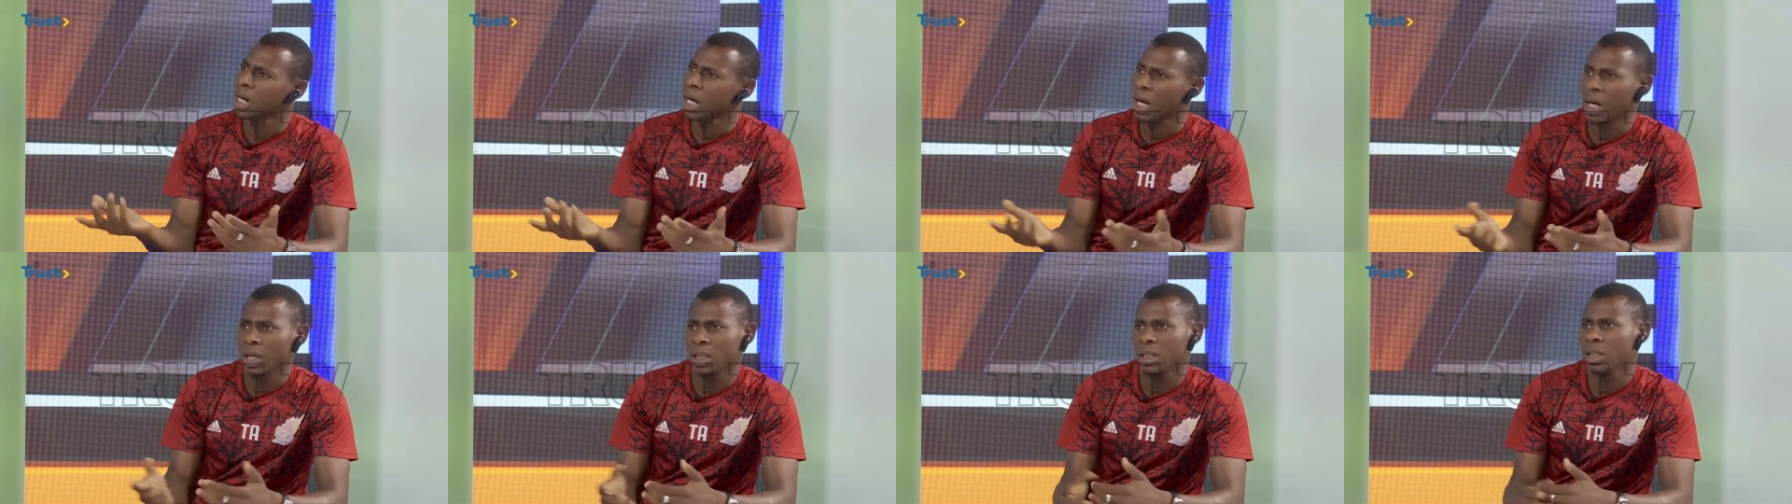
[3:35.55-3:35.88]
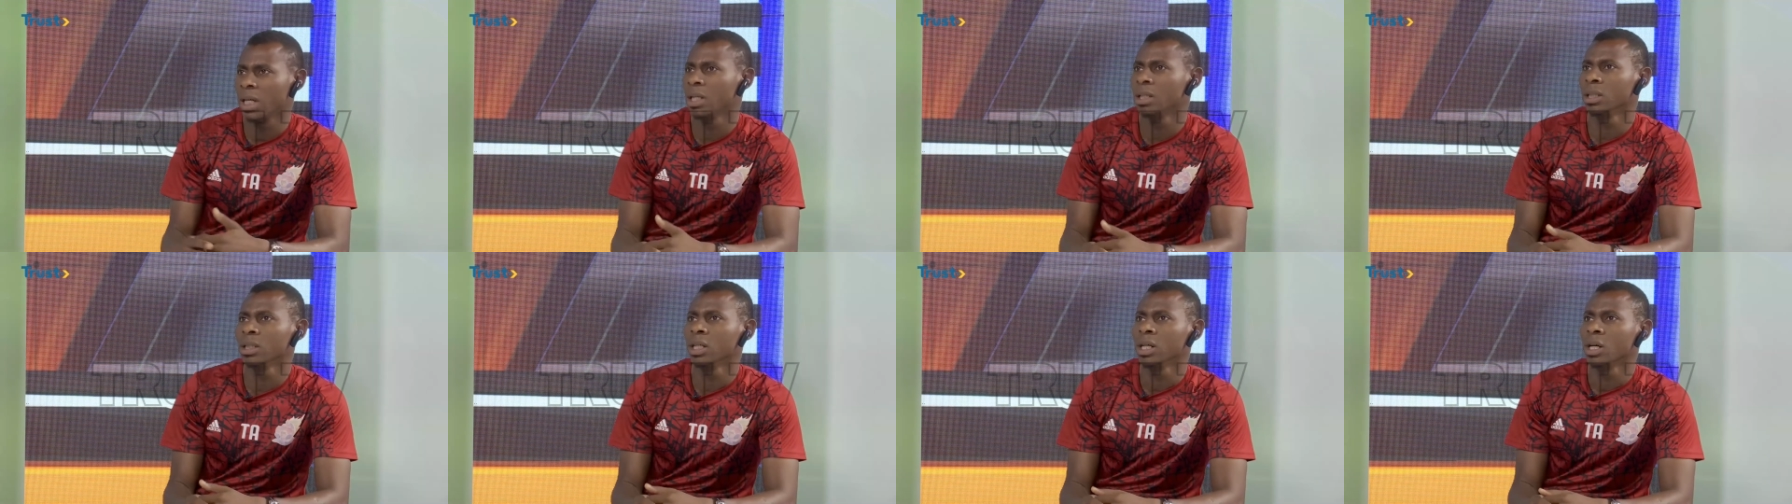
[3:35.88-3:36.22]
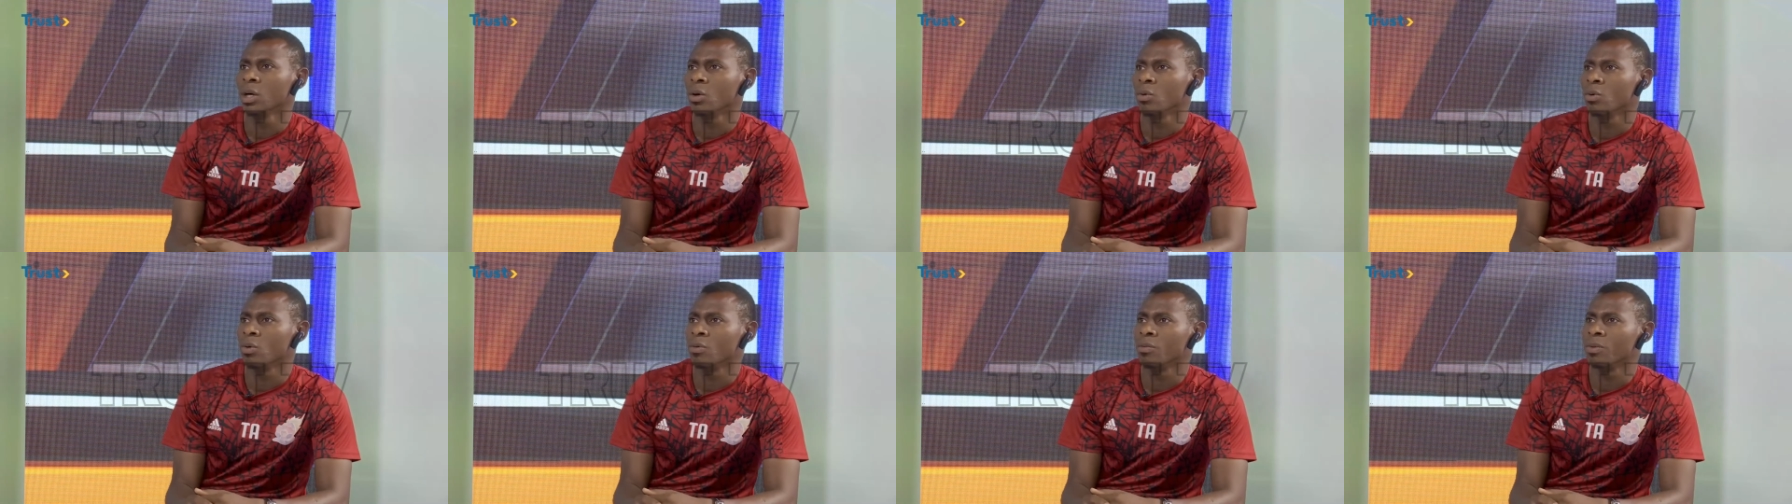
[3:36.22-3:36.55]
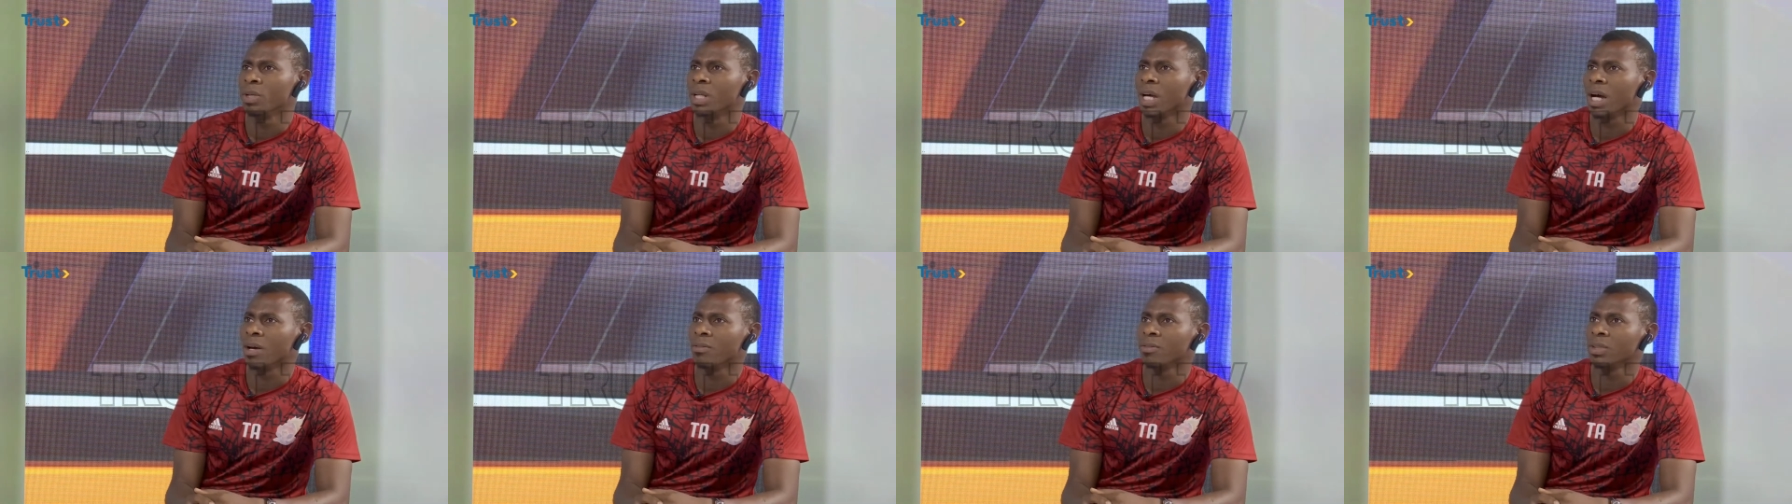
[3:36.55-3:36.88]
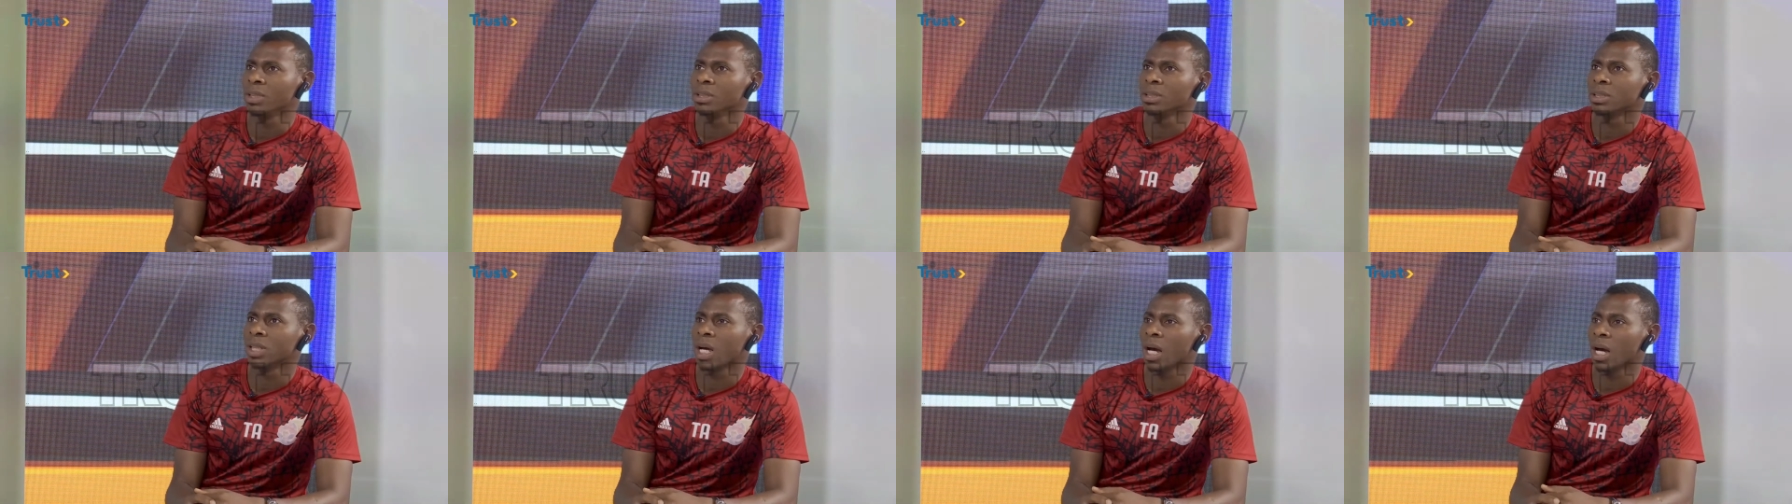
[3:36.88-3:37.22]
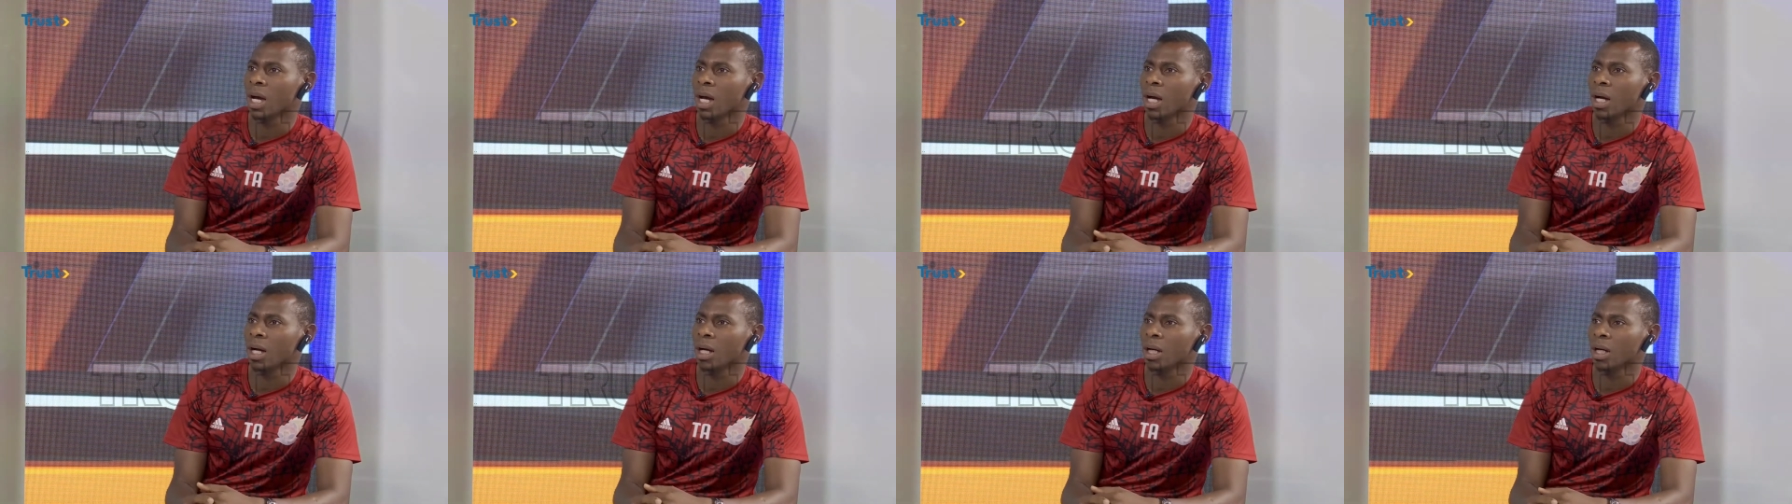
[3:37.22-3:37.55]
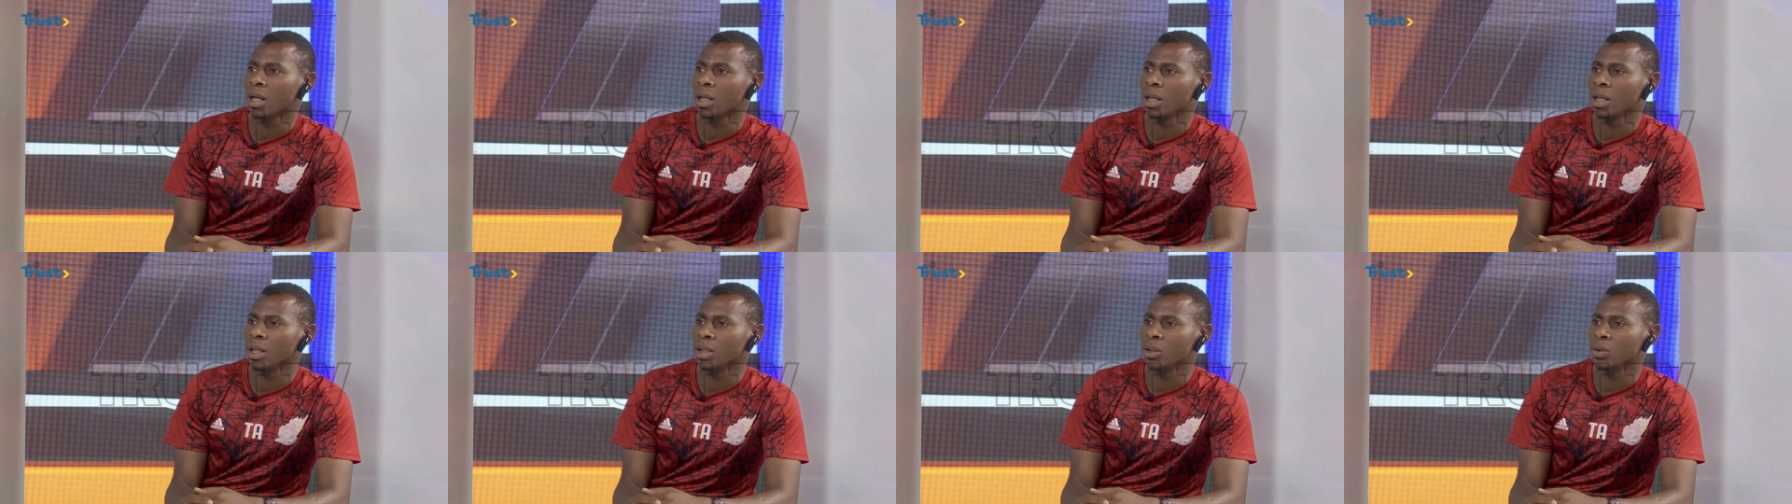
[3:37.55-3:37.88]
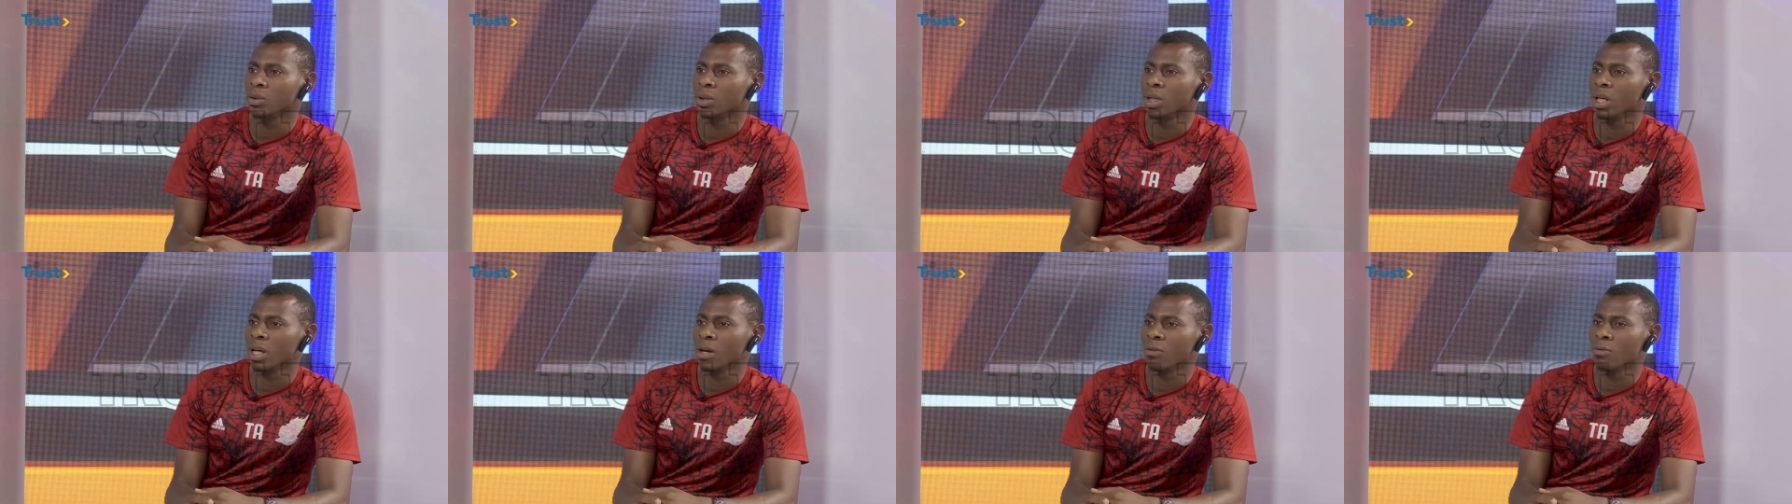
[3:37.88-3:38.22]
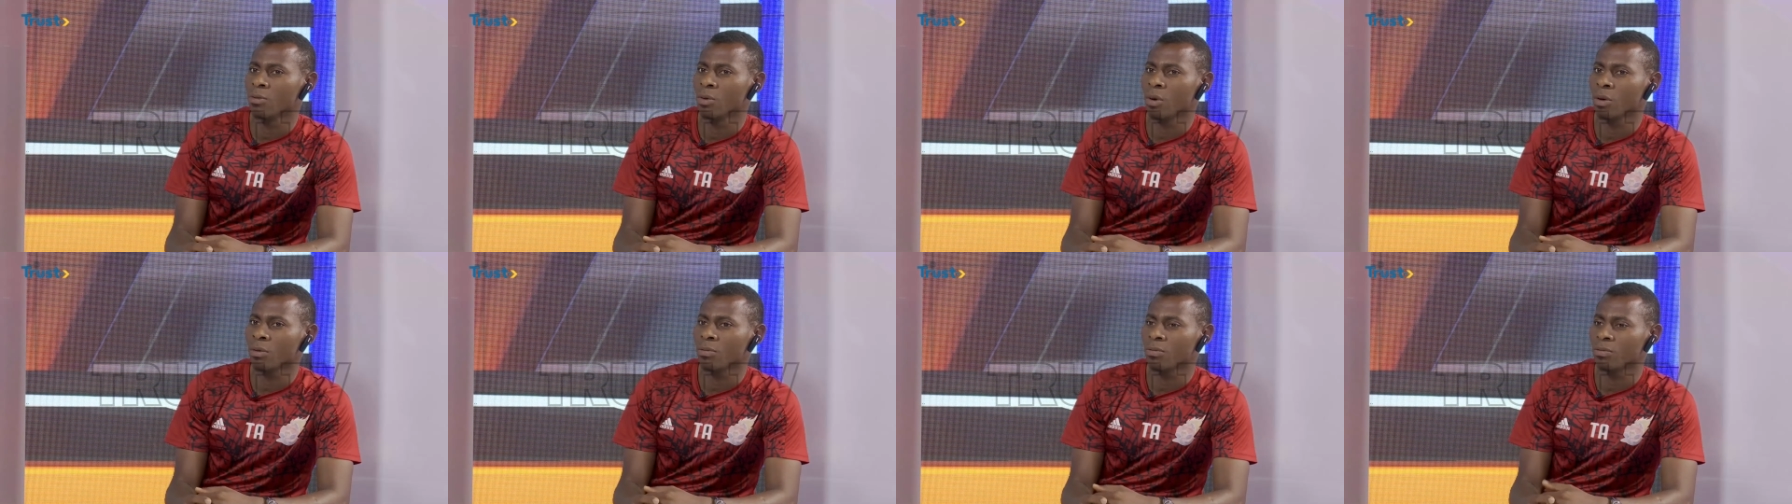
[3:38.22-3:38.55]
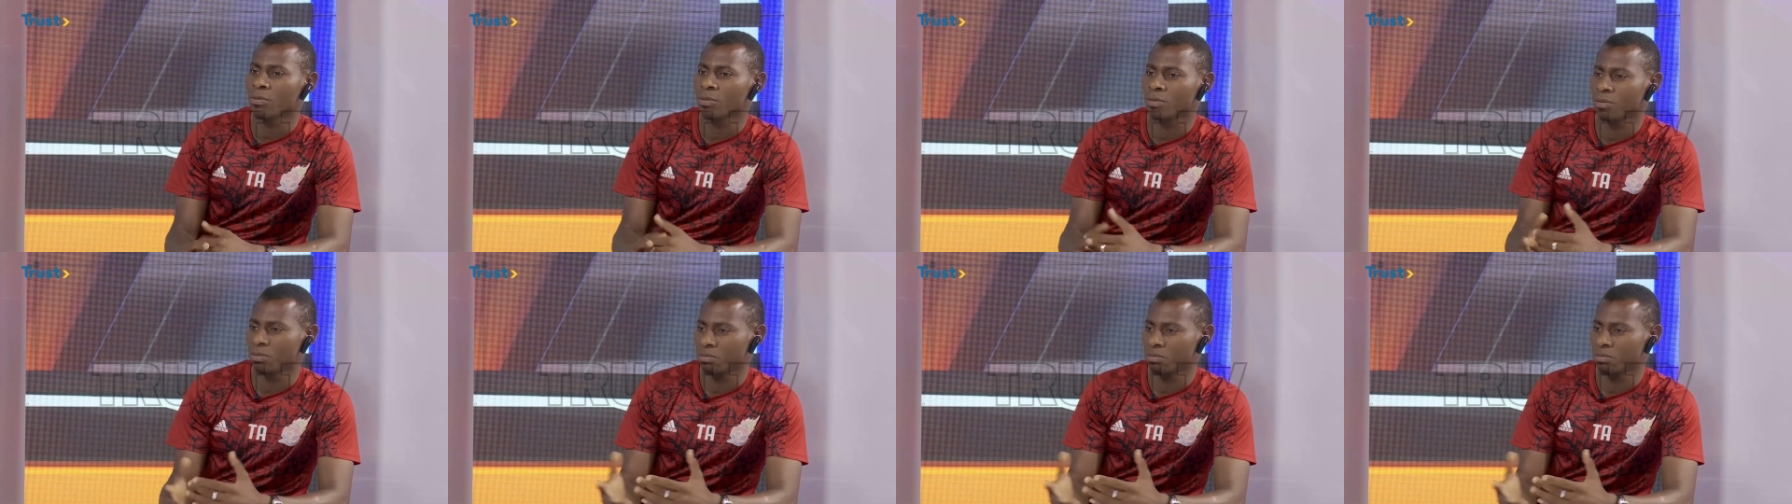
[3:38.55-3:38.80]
And then we've been having, uh, you know, a level of,